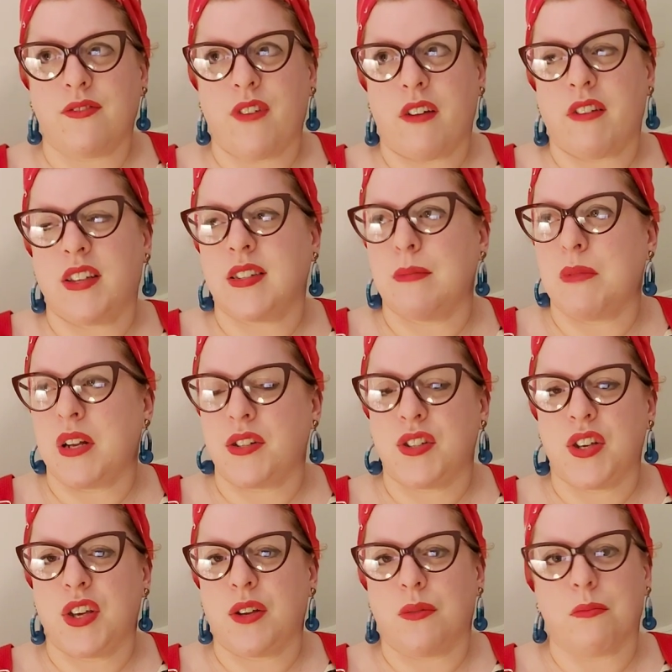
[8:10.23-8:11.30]
very similar
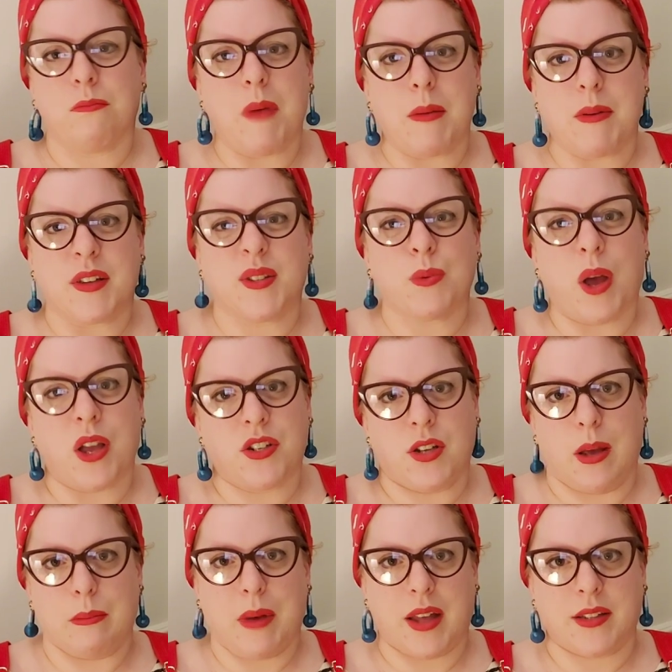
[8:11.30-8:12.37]
to maybe a
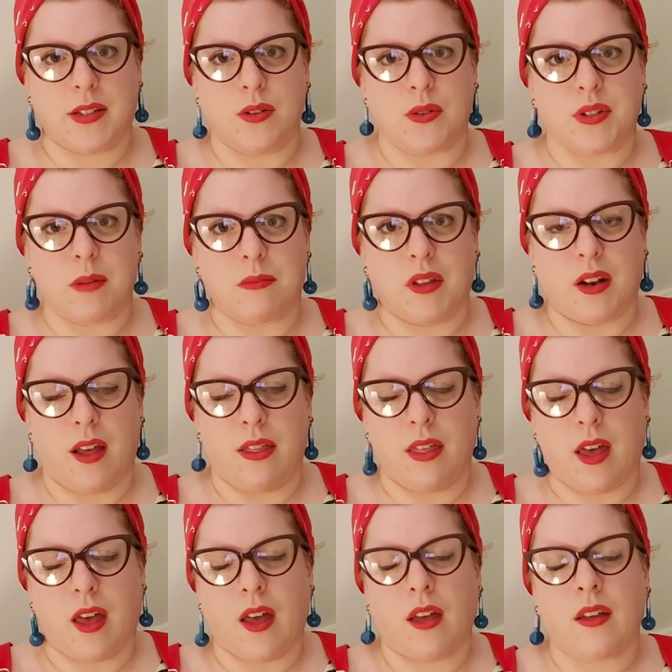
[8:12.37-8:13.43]
sweatshirt pattern or something like
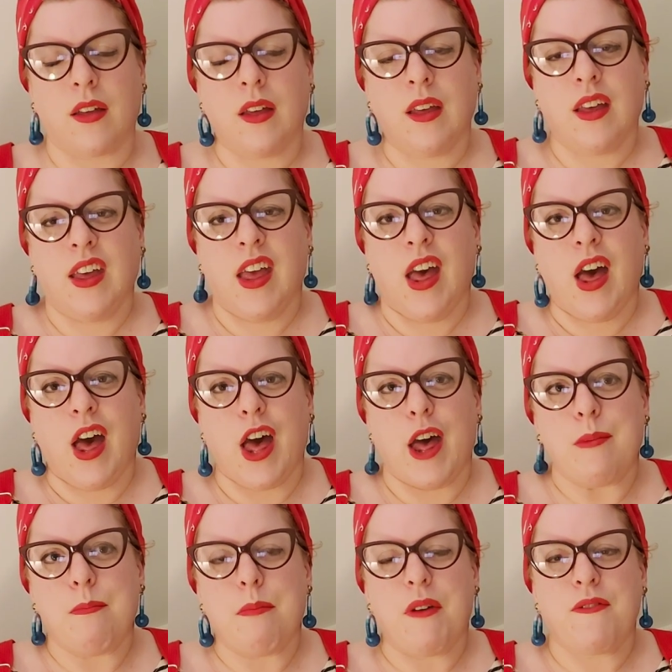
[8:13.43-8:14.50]

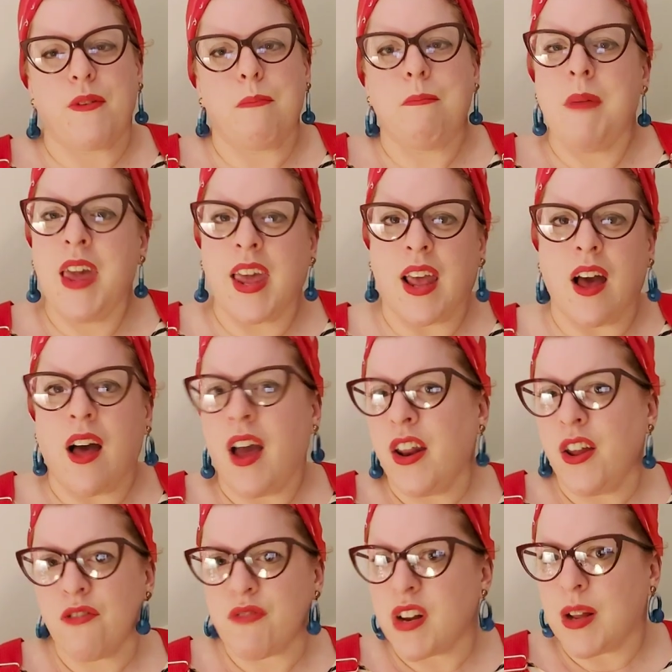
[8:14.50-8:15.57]
that. But for me, I
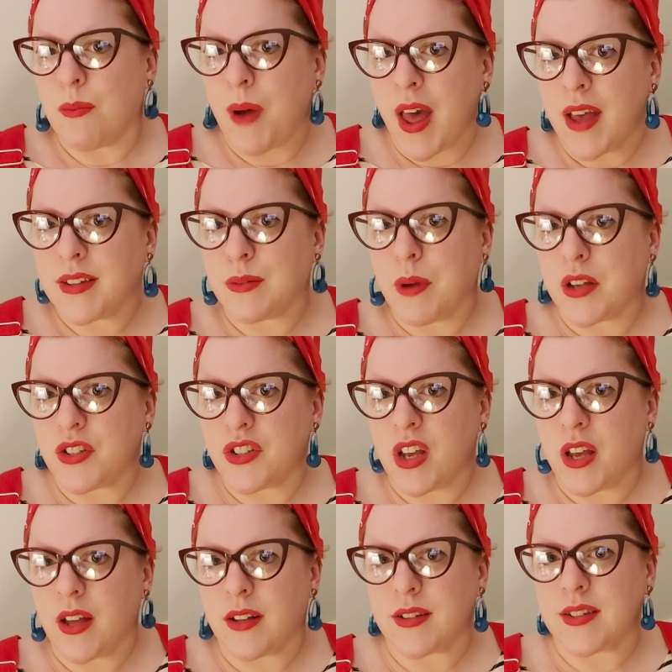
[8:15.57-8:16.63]
don't really wear
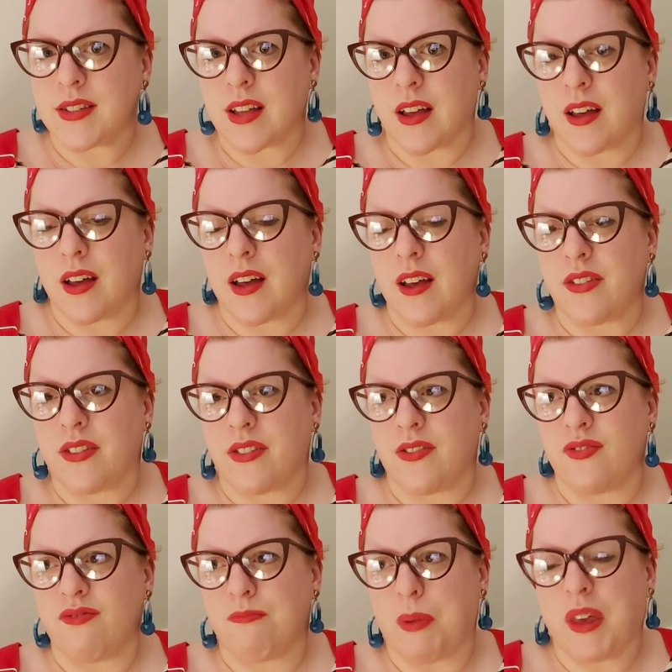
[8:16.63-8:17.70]
sweatshirts,
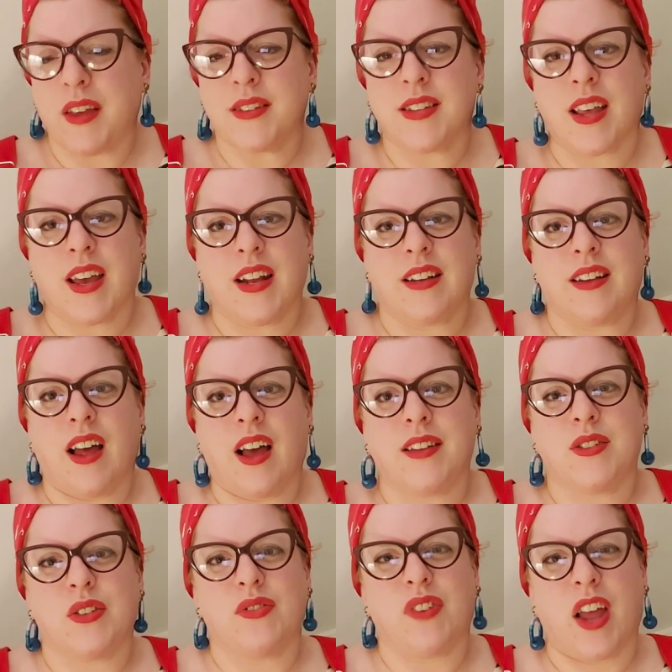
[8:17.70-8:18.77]
because I
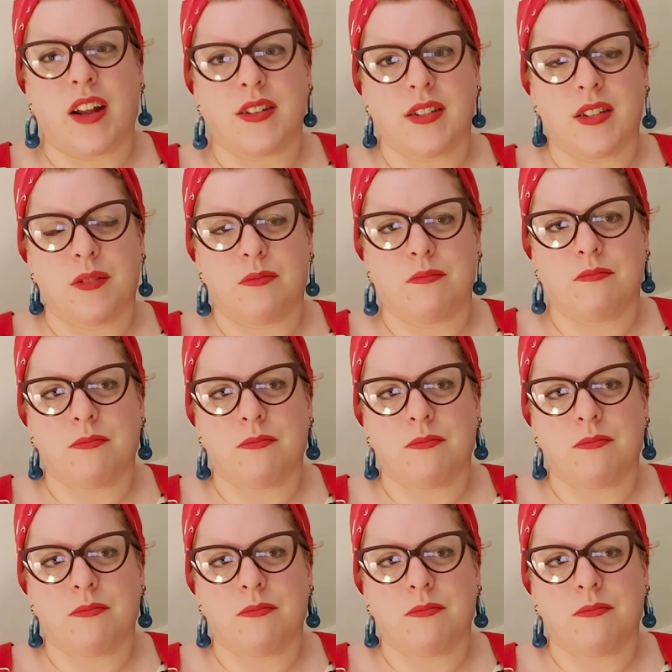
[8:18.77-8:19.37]
sort of like to,